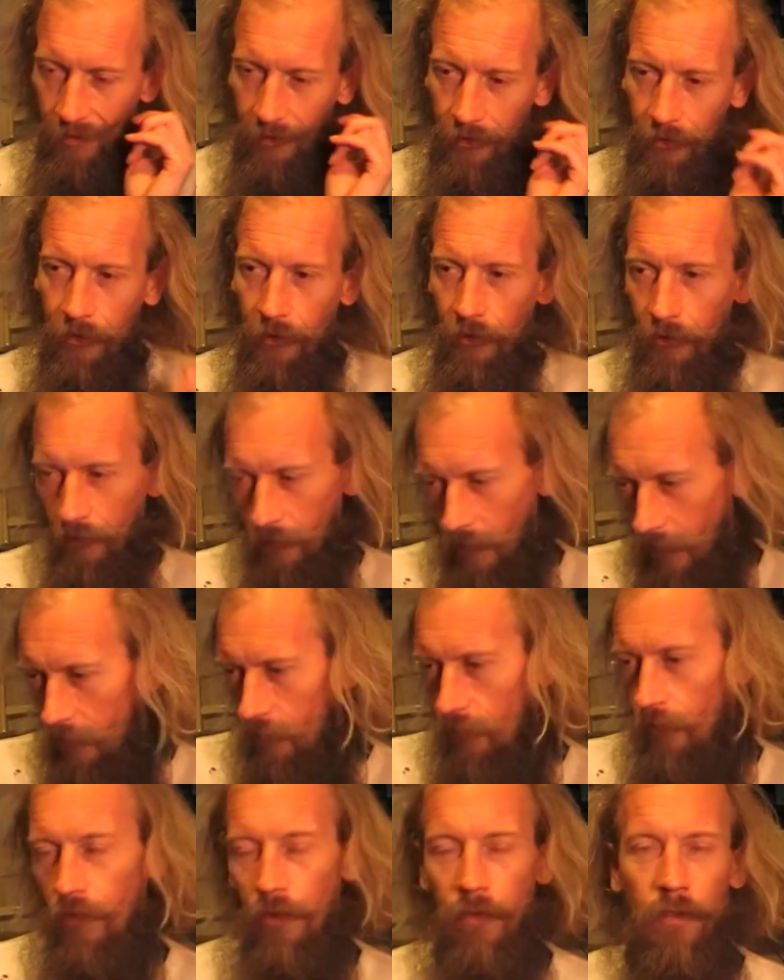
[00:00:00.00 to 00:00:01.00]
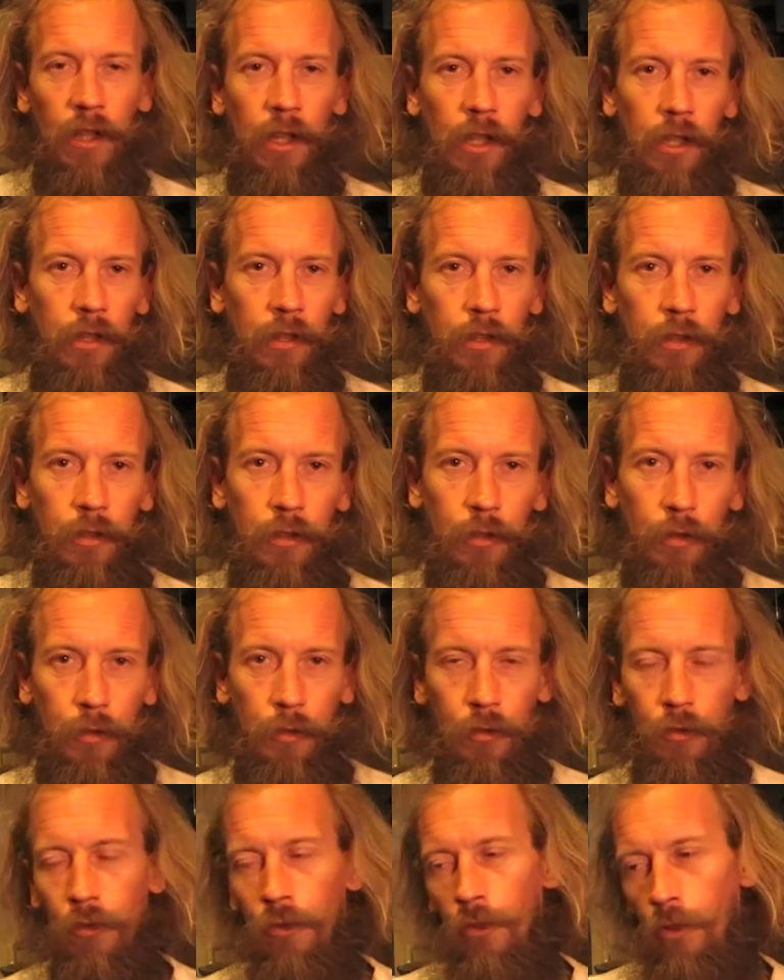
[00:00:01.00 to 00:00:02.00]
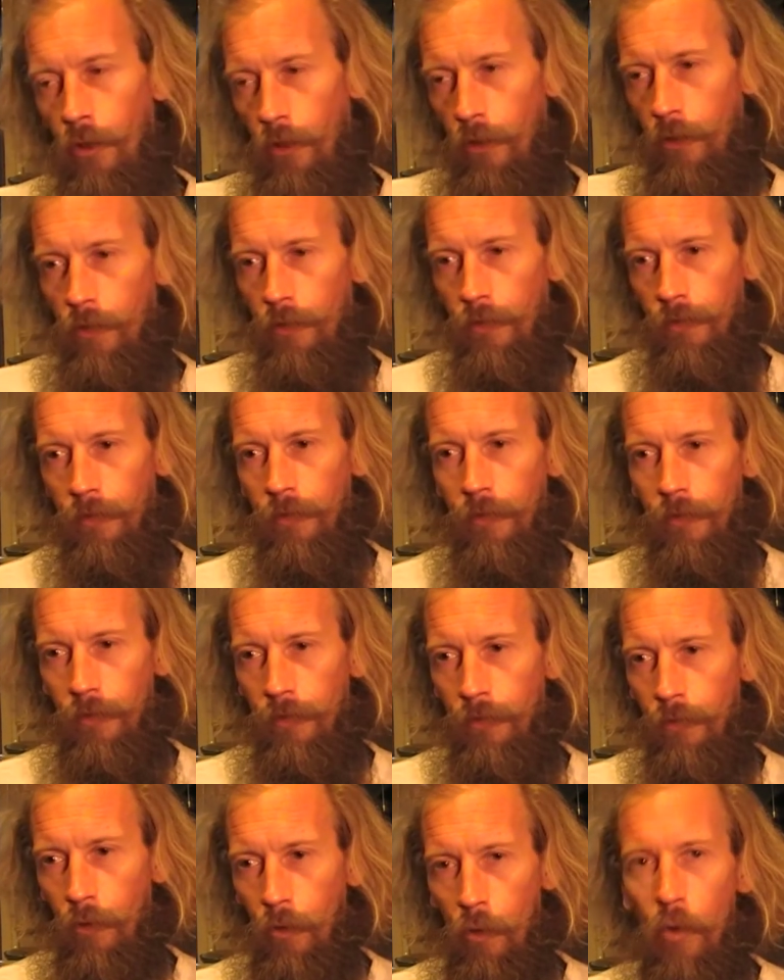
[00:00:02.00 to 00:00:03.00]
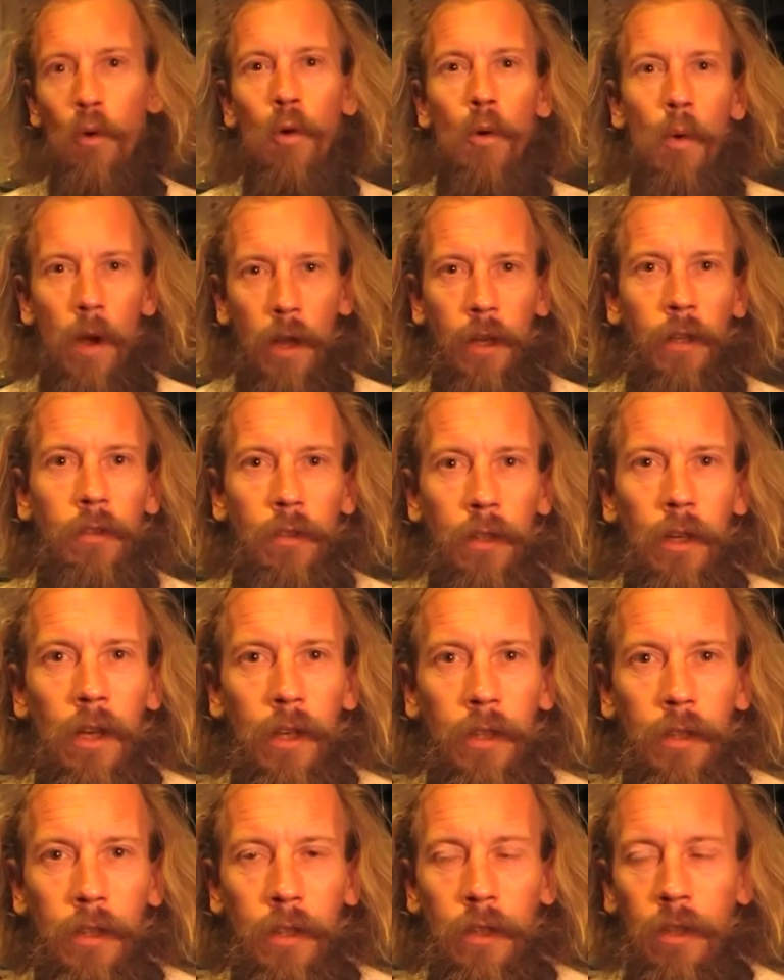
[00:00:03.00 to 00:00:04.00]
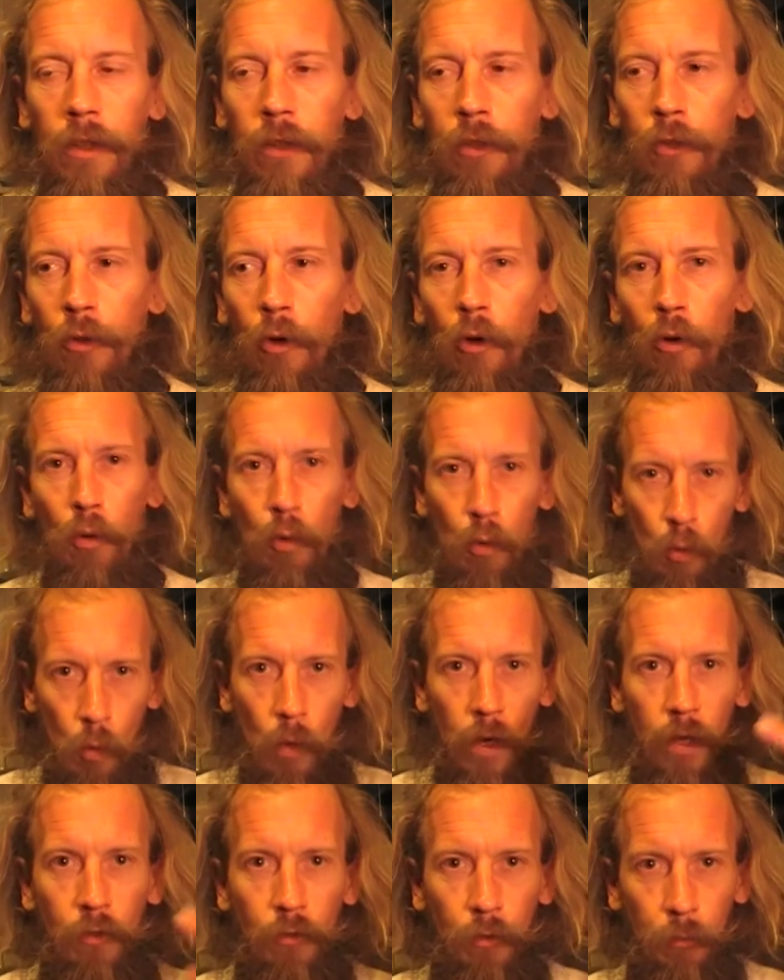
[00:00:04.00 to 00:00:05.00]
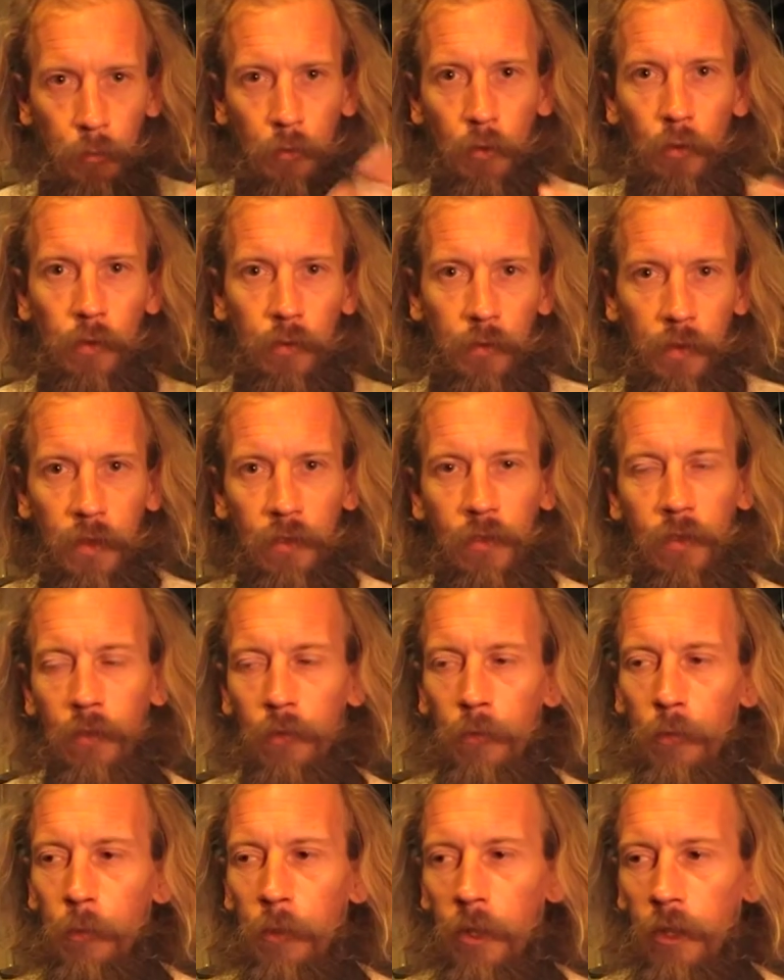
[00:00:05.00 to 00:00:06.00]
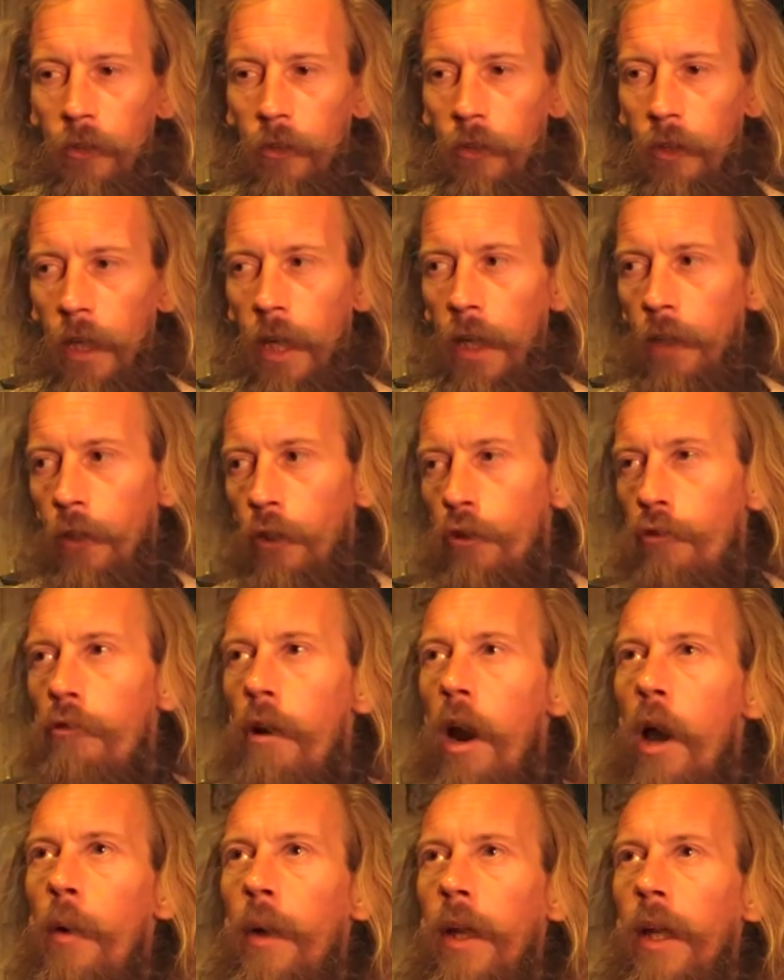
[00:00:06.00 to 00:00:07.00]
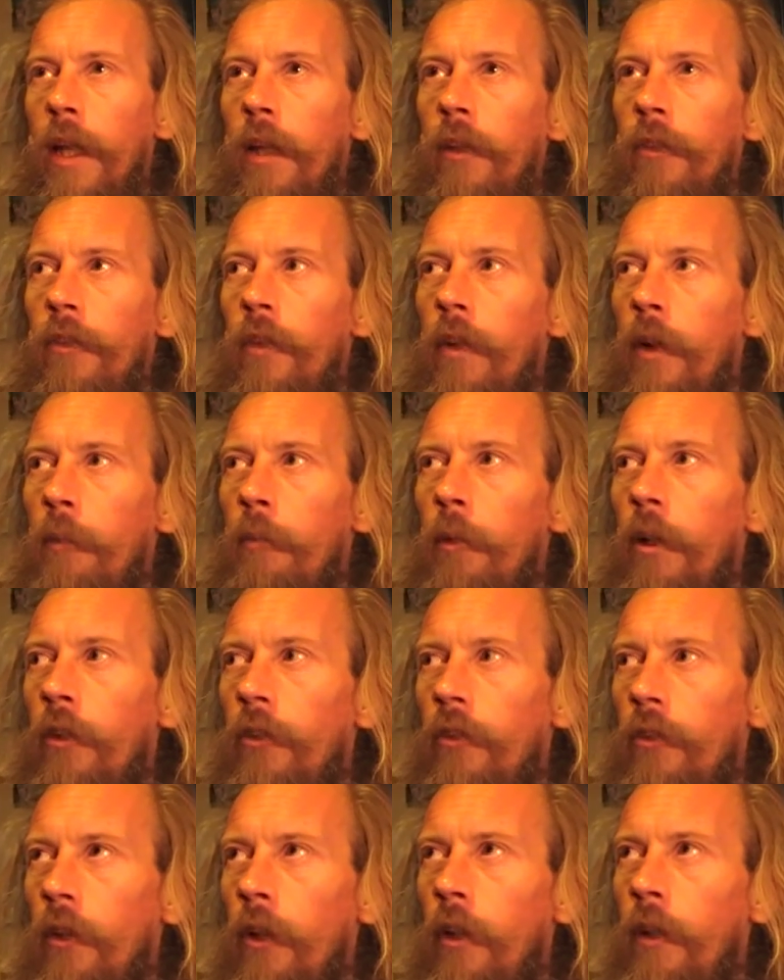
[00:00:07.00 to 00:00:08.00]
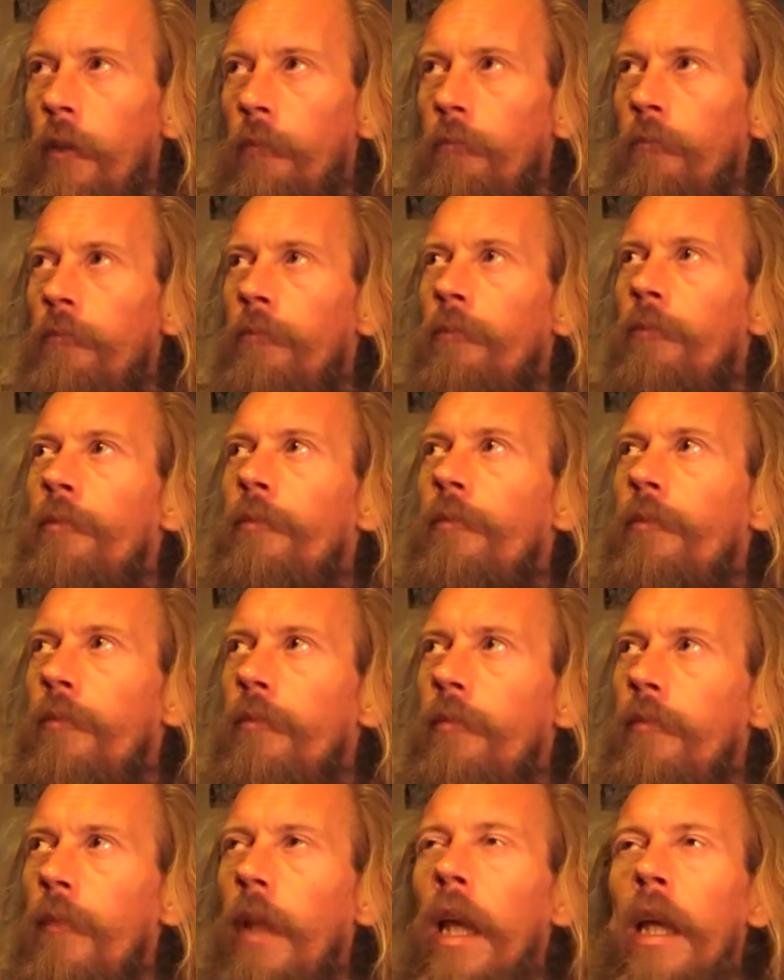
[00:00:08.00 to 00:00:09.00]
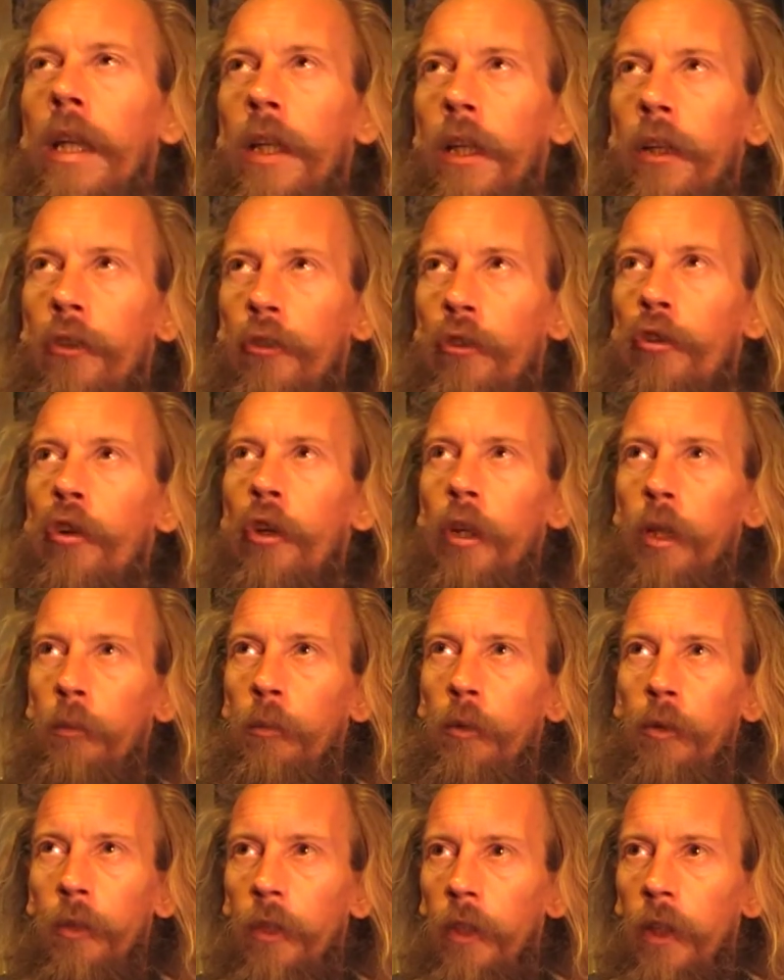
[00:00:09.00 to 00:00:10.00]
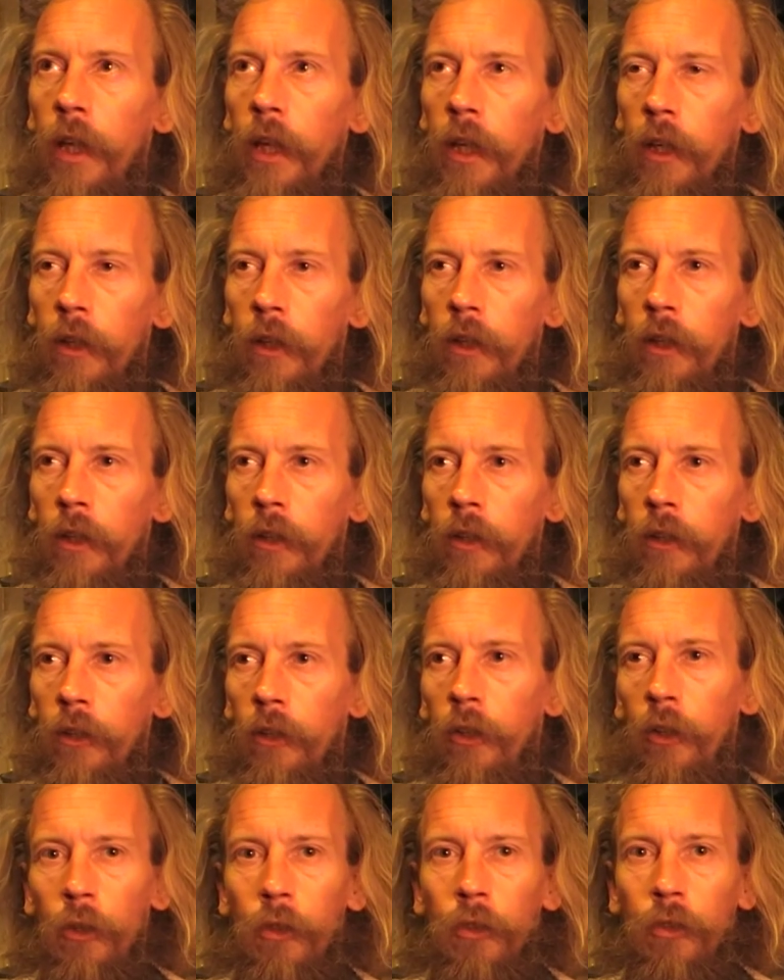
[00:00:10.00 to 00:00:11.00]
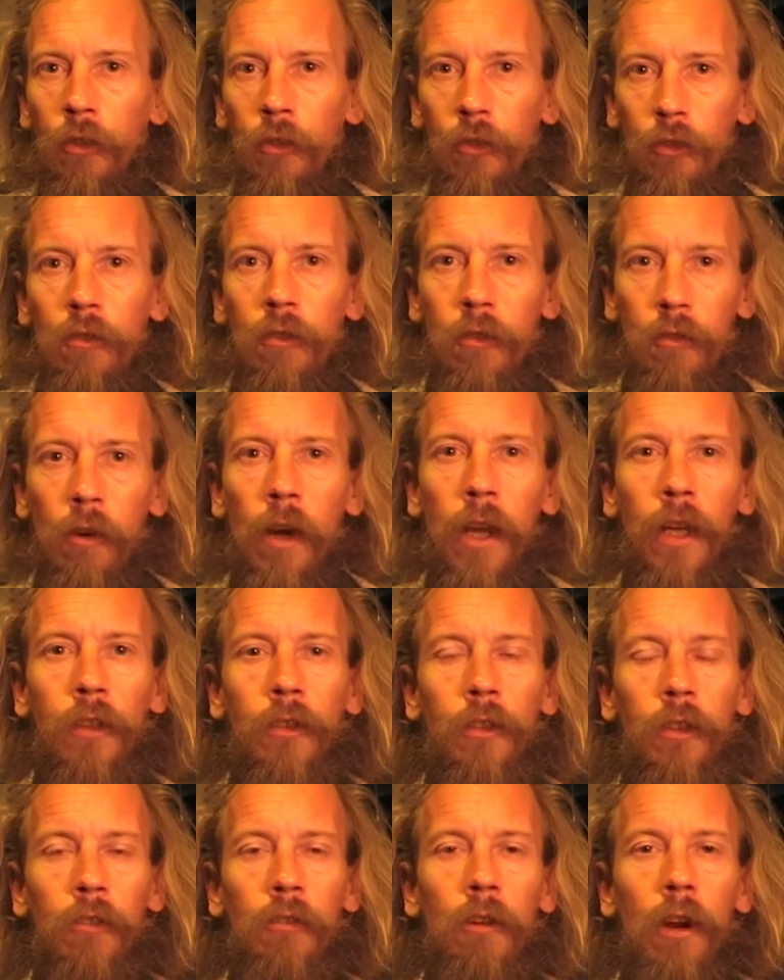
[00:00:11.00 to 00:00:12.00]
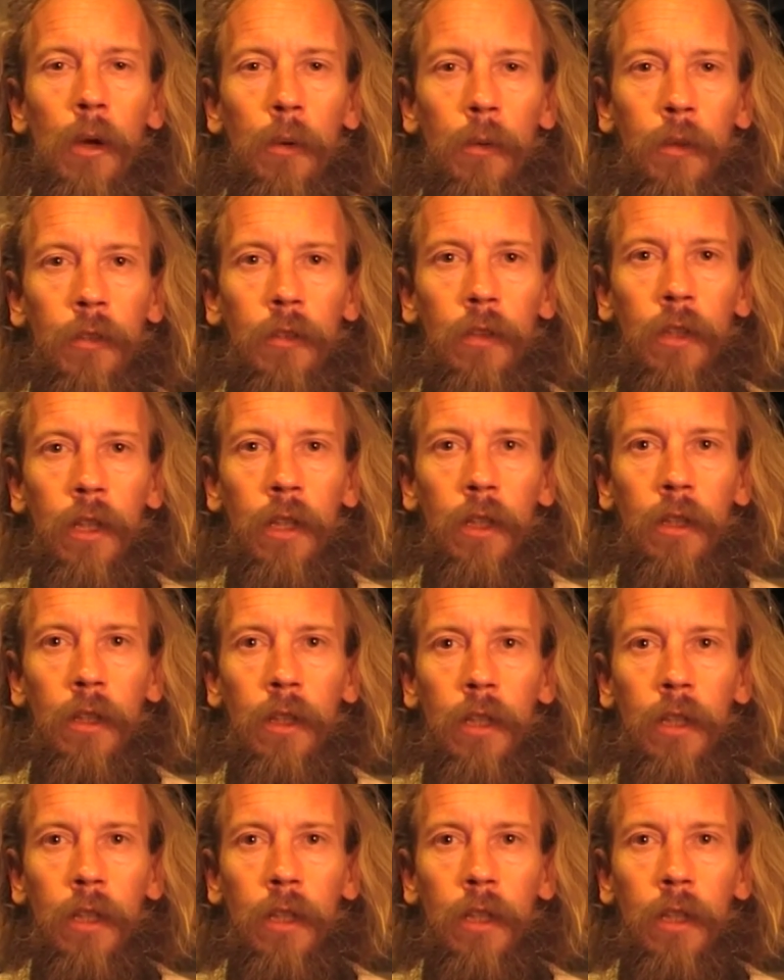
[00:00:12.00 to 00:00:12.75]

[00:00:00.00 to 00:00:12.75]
stages of learning, you know, because you're not always learning, you're not always absorbing this information. And the growing is very much an enjoyable thing. You know, it's great to grow, isn't it?